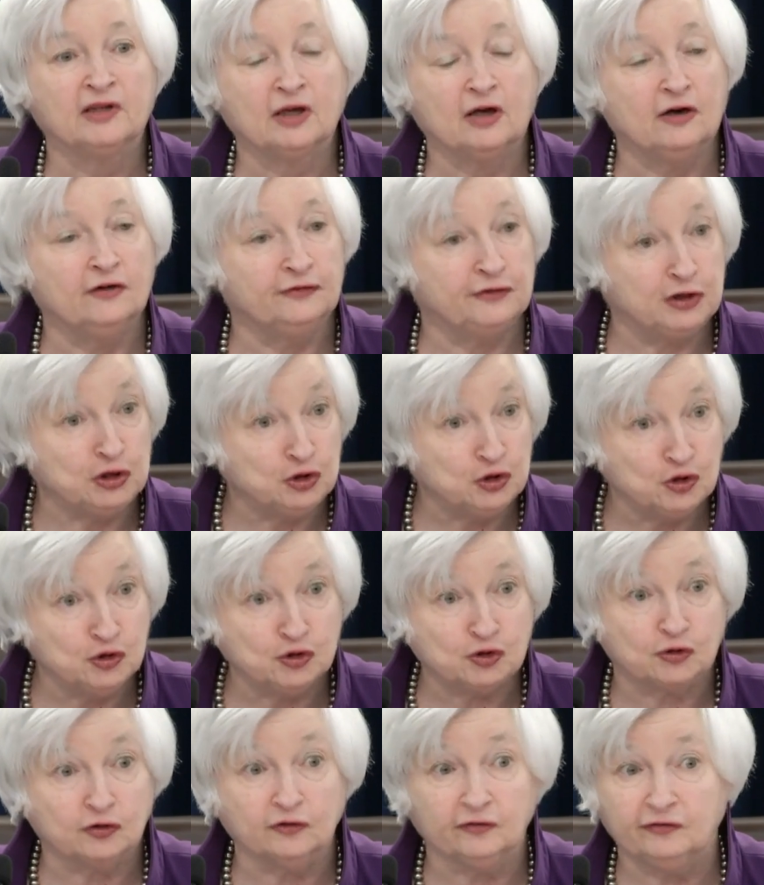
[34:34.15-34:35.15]
of the
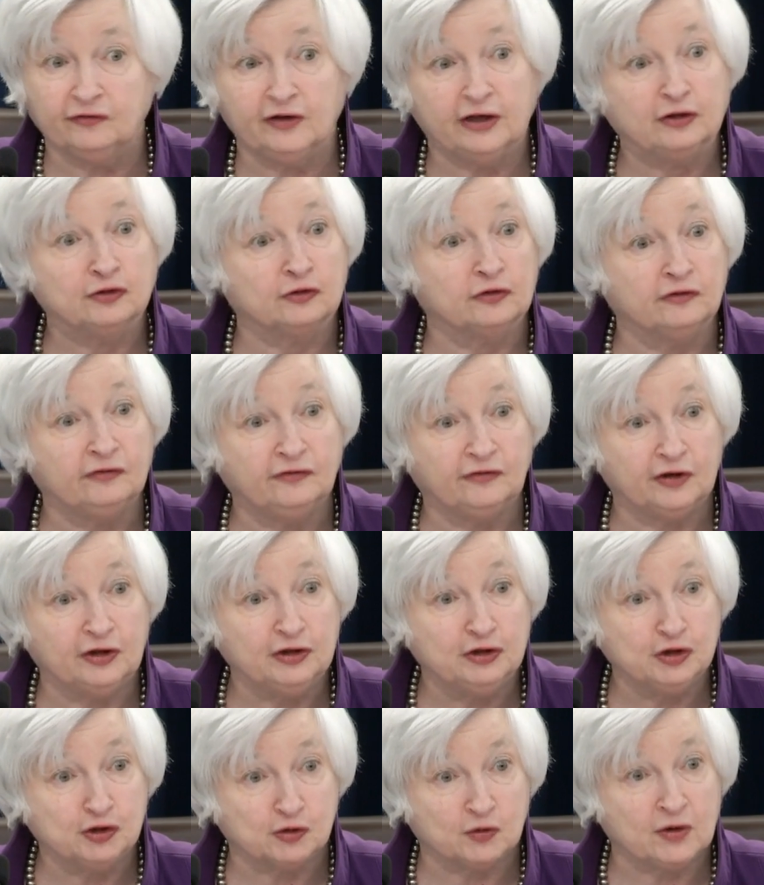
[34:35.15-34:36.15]
neutral federal
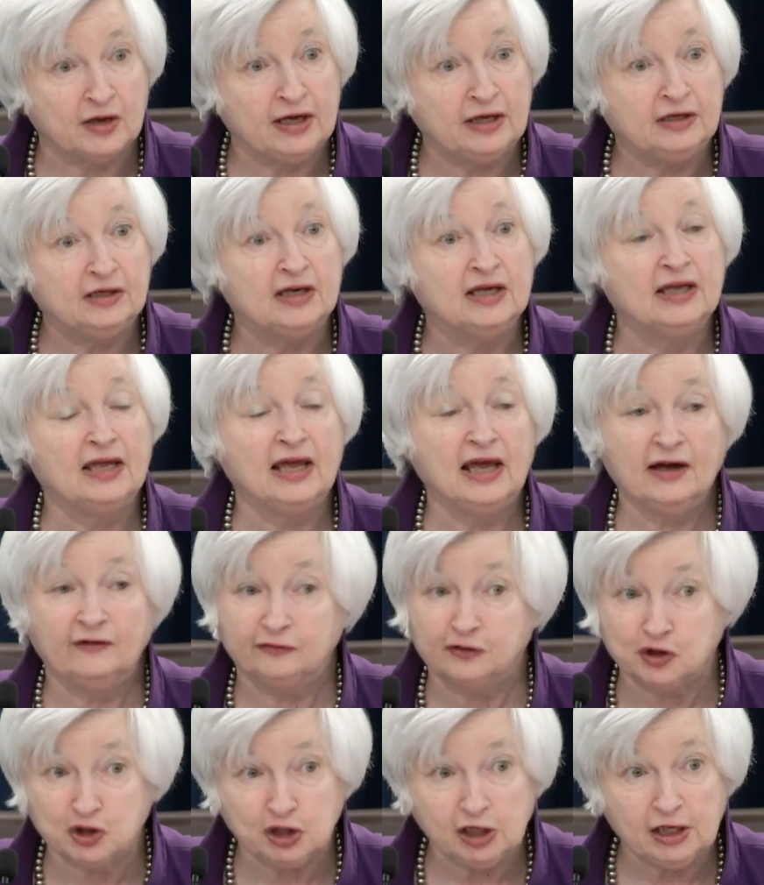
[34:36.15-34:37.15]
funds rate have
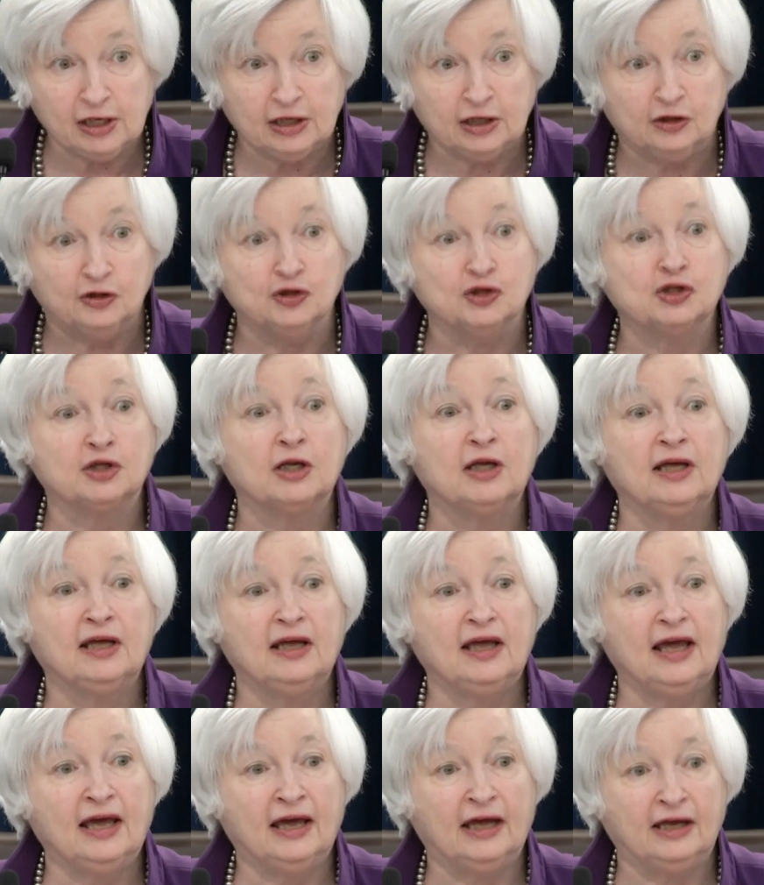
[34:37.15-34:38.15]
changed
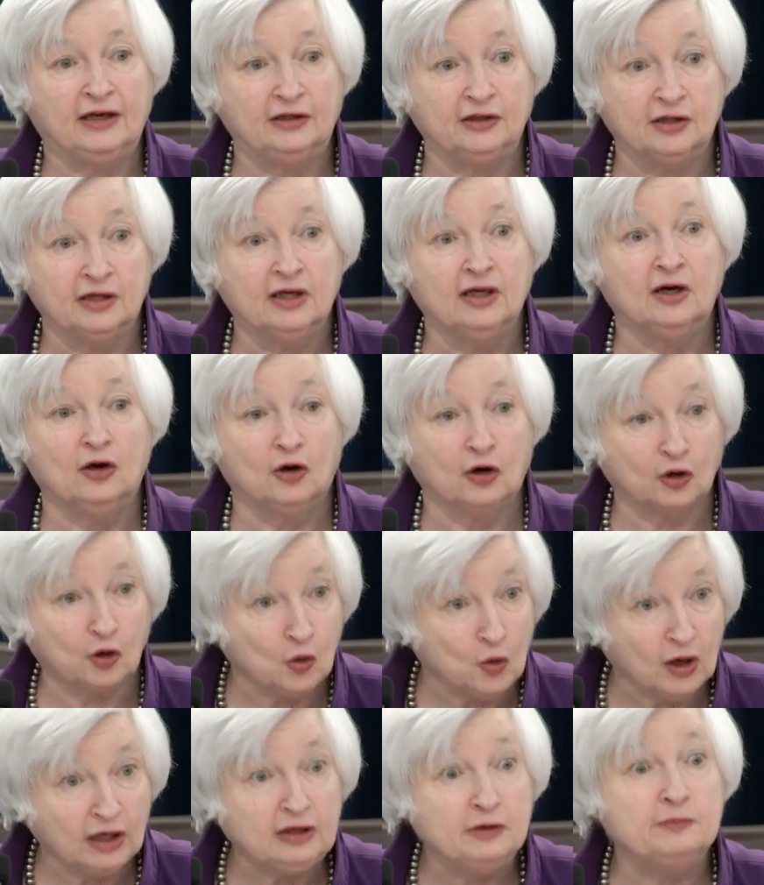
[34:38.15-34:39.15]
and are
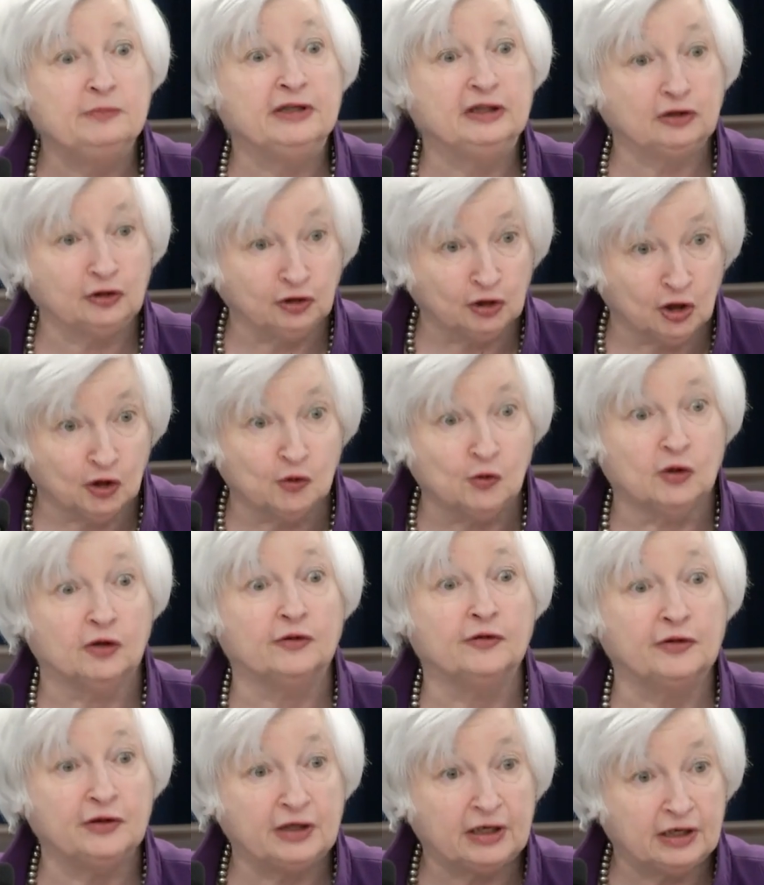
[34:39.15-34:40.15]
quite a bit lower
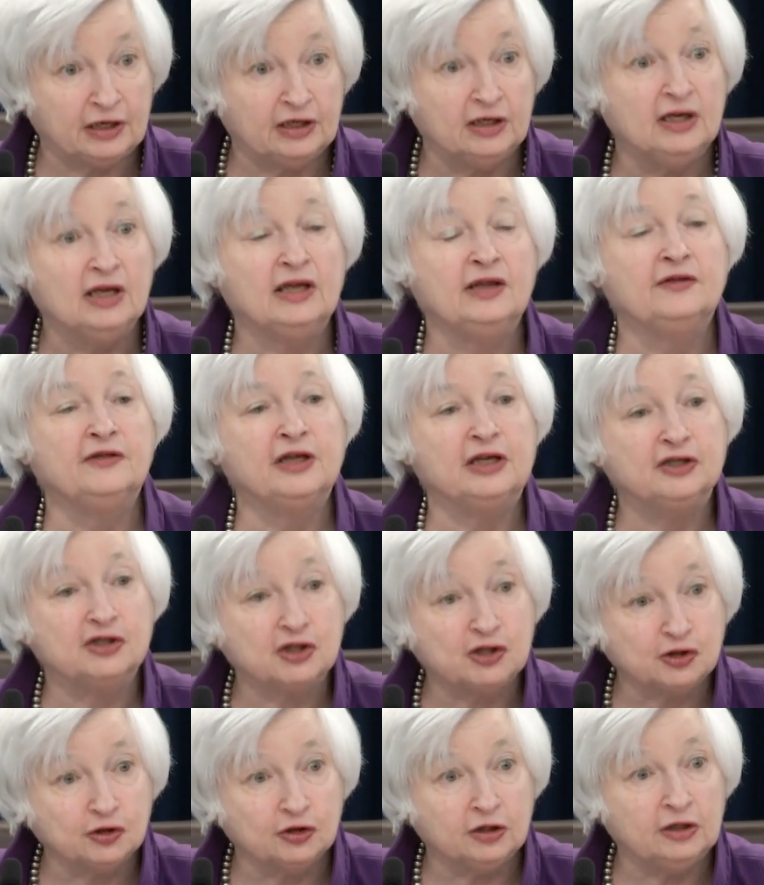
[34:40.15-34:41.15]
than they
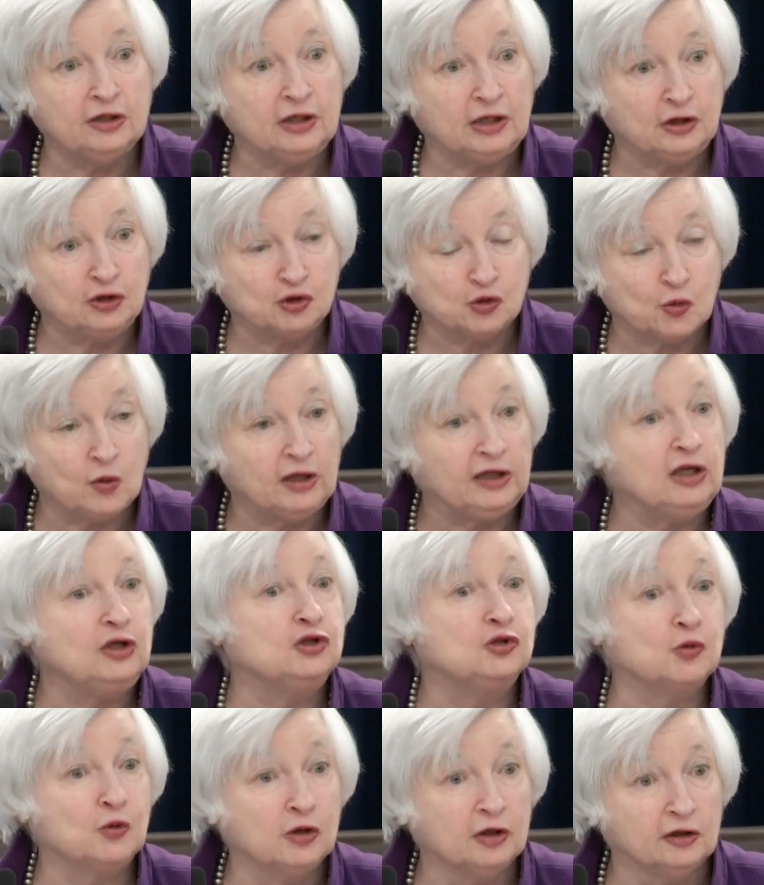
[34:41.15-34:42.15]
stood in
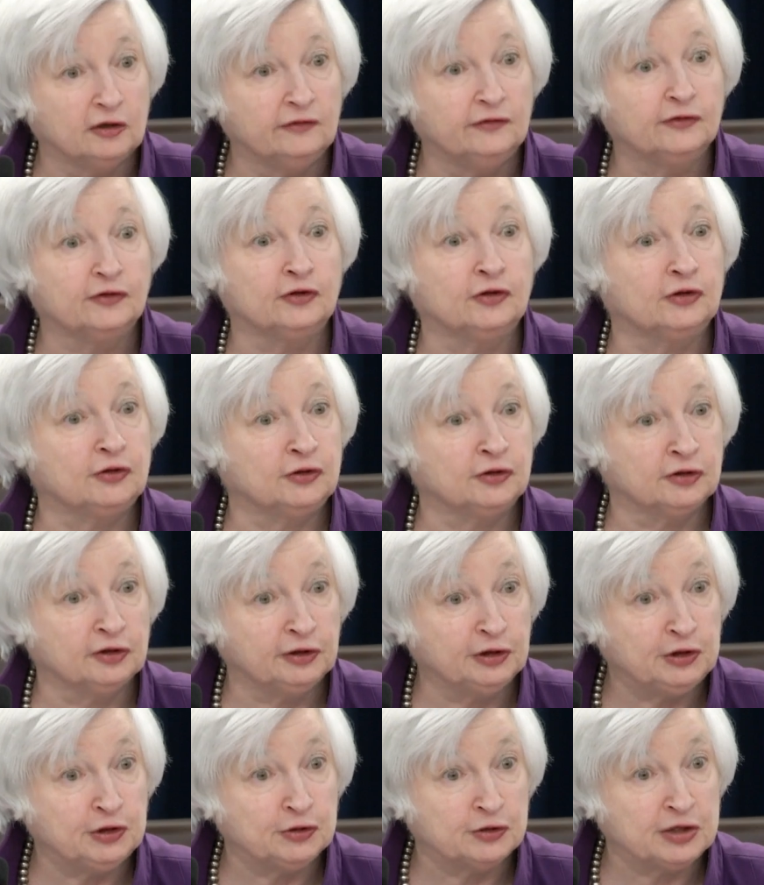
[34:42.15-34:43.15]
2012 or
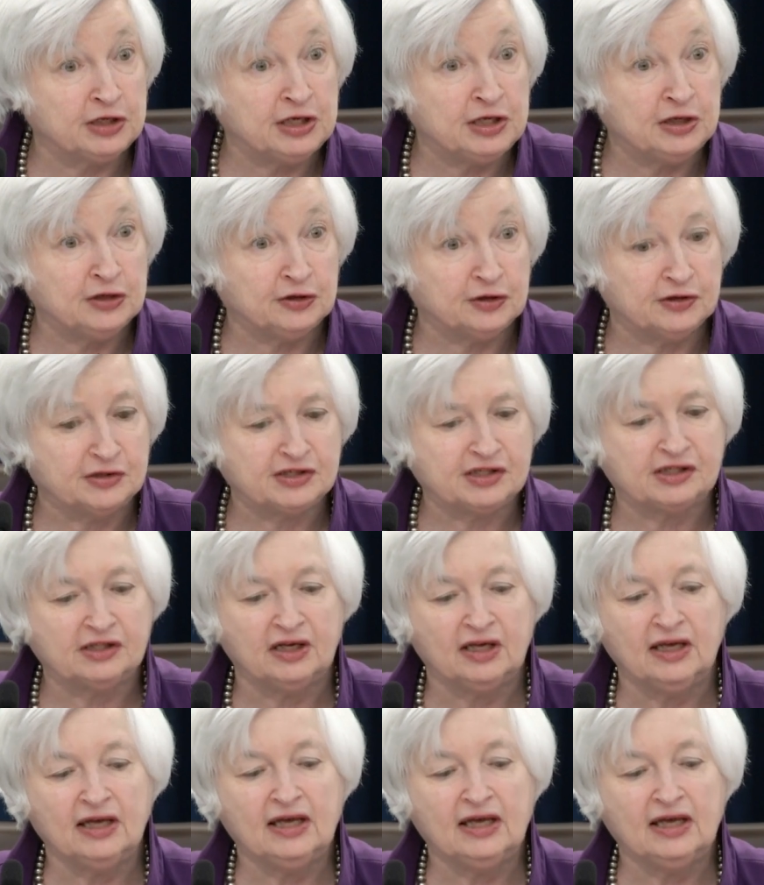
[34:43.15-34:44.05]
earlier years.